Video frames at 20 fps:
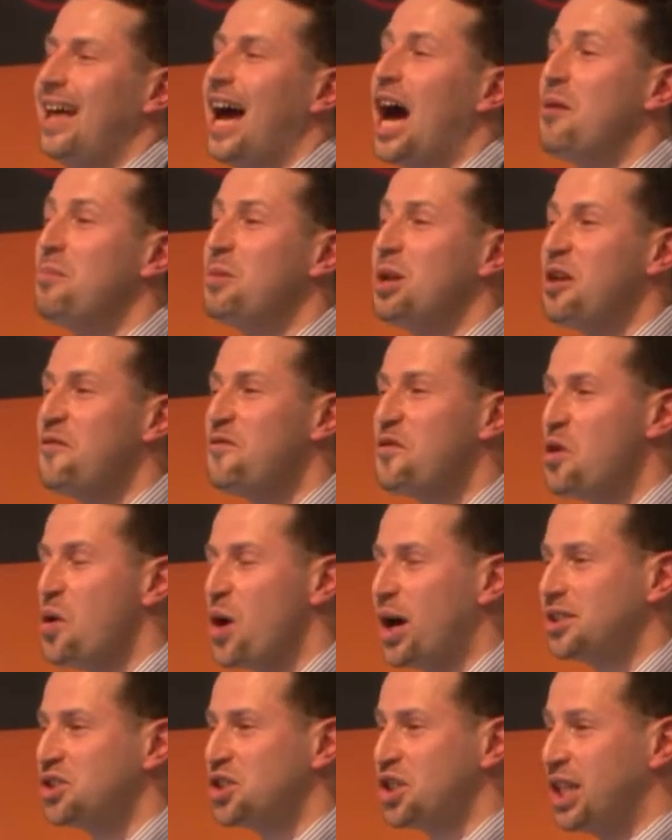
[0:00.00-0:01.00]
How many of you
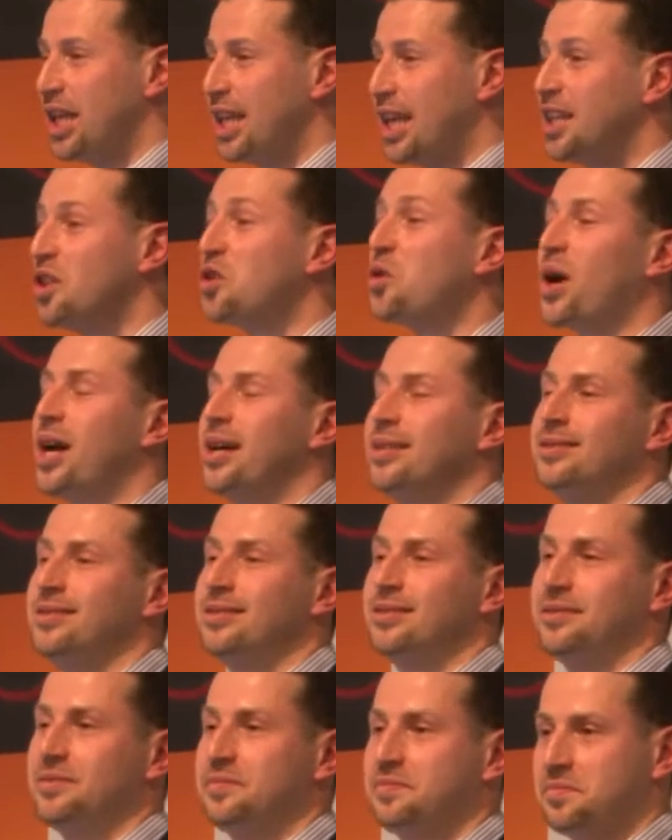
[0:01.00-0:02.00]
actually get
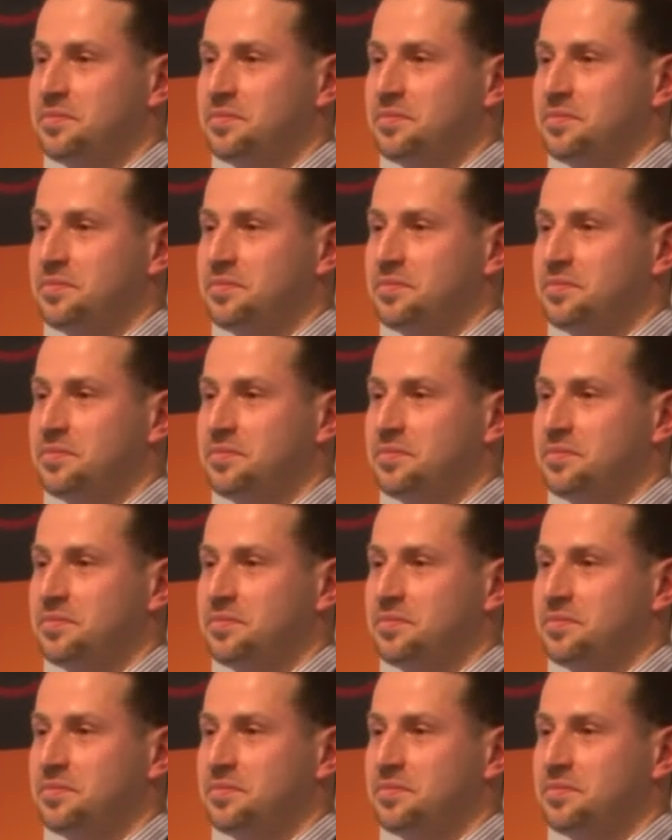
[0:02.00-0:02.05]
grants?